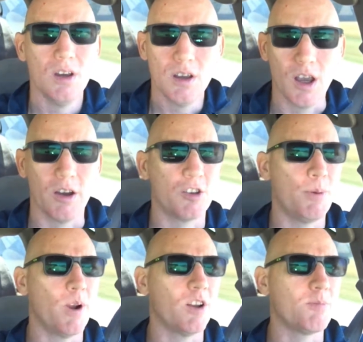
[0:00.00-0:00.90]
You know,
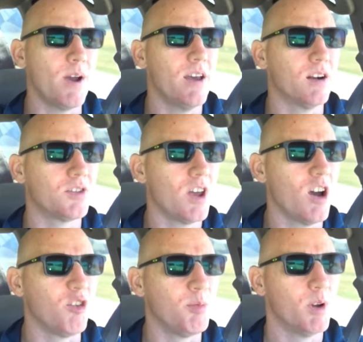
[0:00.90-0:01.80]
experience my inner
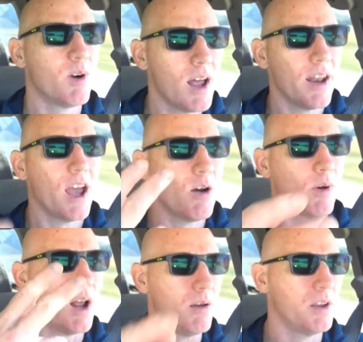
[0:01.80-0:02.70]
self. But right now,
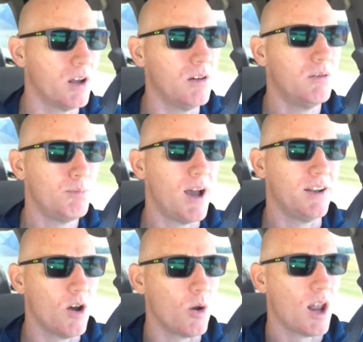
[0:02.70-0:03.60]
when I, you know, my
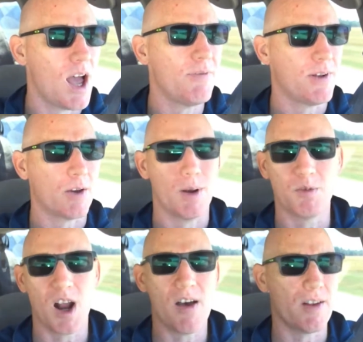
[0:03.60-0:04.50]
adult life, like when I'm
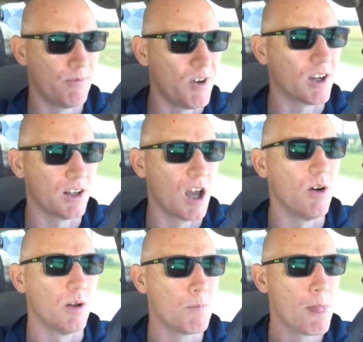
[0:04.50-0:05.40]
driving, I'm fucking
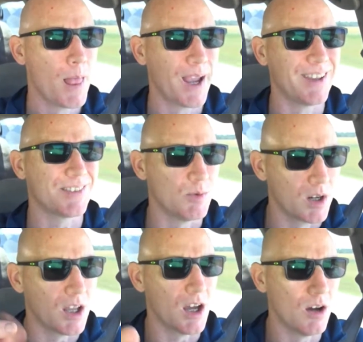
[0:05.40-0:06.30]
going. I got somewhere
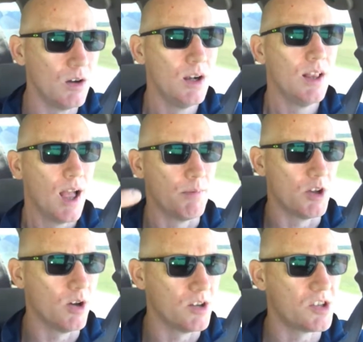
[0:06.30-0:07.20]
to go. I'm
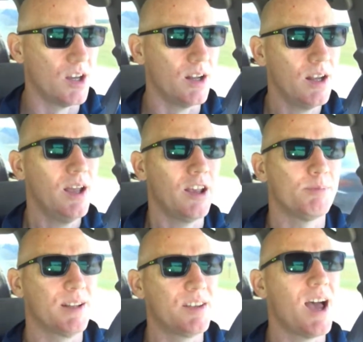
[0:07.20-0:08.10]
doing shit. It's
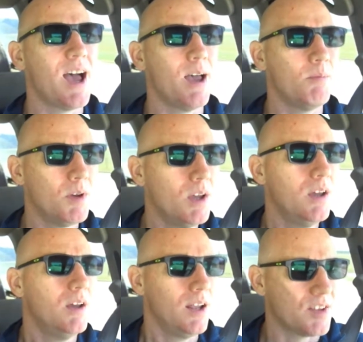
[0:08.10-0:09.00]
my time.
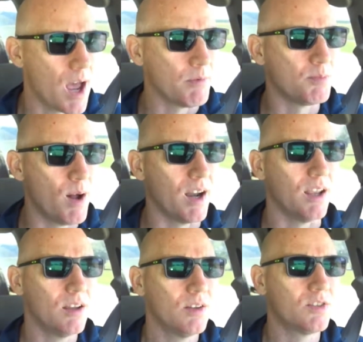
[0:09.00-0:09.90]
And time is money,
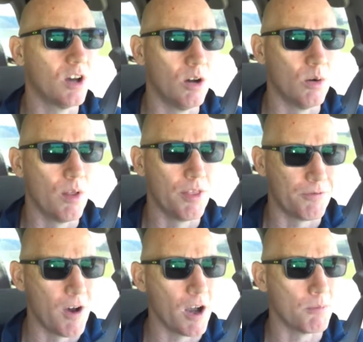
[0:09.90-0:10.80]
so the
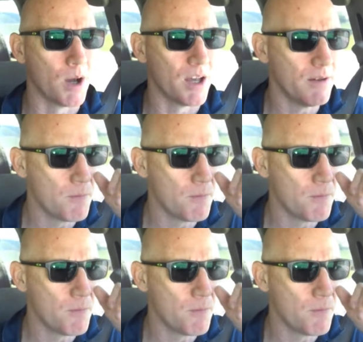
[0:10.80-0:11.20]
fuck, bud.